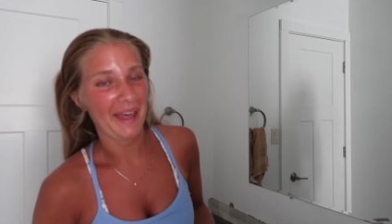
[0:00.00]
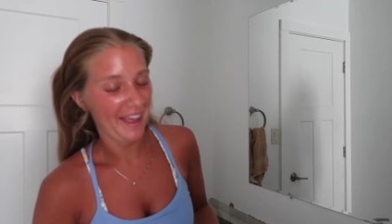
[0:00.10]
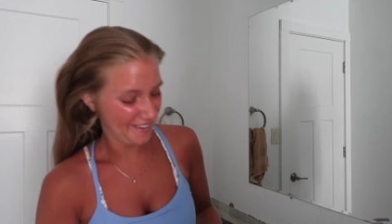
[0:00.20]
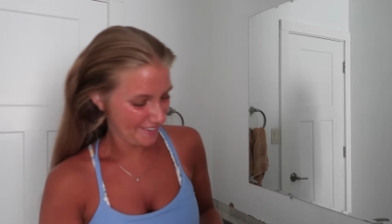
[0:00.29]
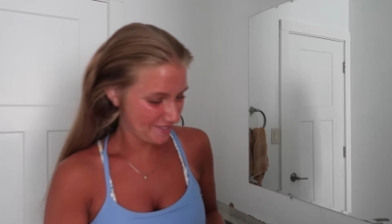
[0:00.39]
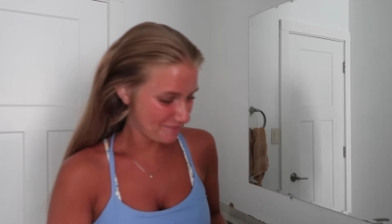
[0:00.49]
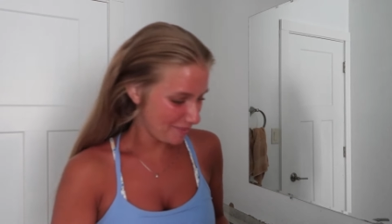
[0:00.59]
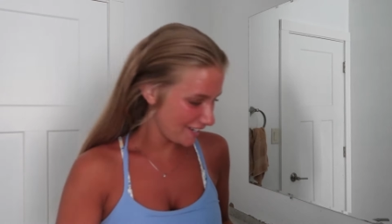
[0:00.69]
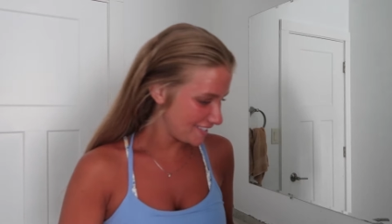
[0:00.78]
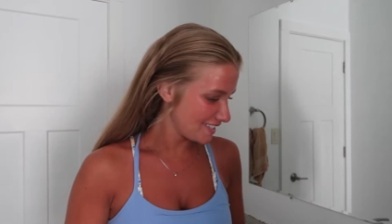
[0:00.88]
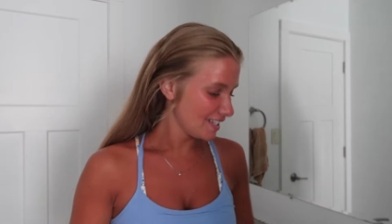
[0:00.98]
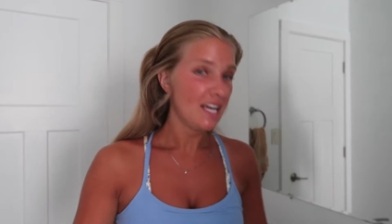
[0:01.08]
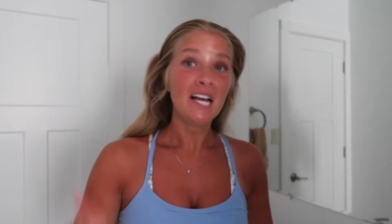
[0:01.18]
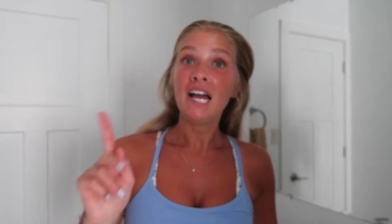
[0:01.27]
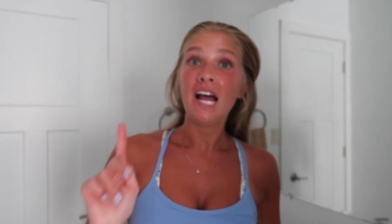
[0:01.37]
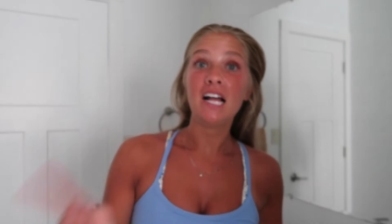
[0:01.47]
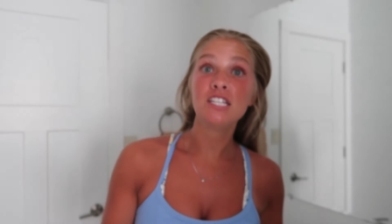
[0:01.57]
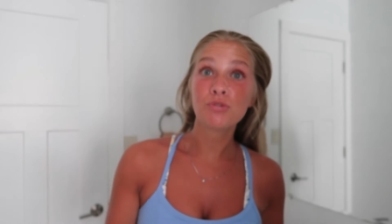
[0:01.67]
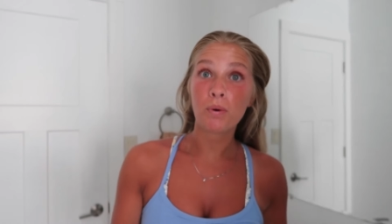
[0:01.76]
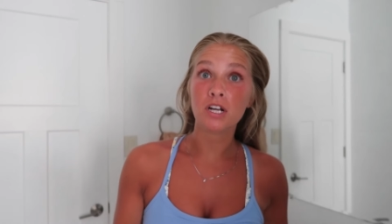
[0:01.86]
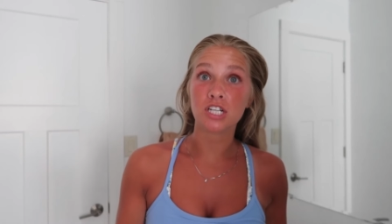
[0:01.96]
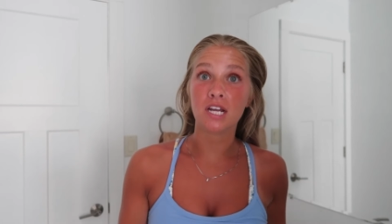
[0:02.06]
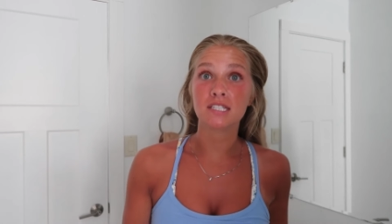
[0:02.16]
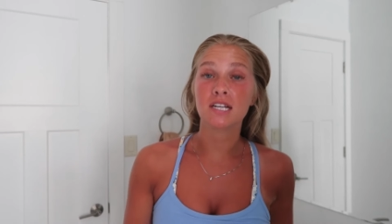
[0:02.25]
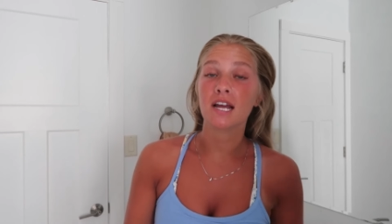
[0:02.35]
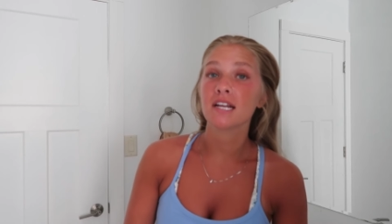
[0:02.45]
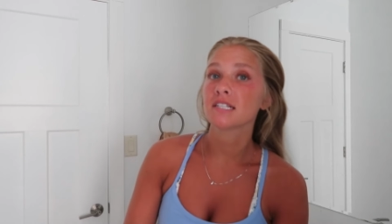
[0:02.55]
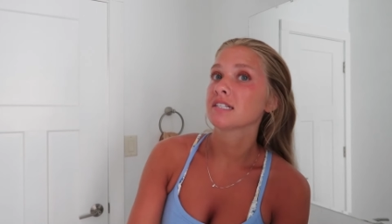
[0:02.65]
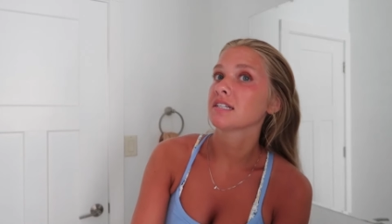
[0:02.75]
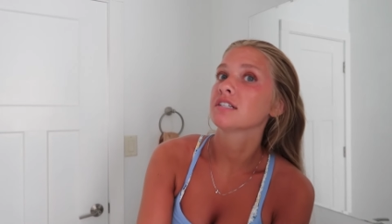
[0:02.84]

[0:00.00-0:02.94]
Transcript: bad, but at least we're washing it tonight.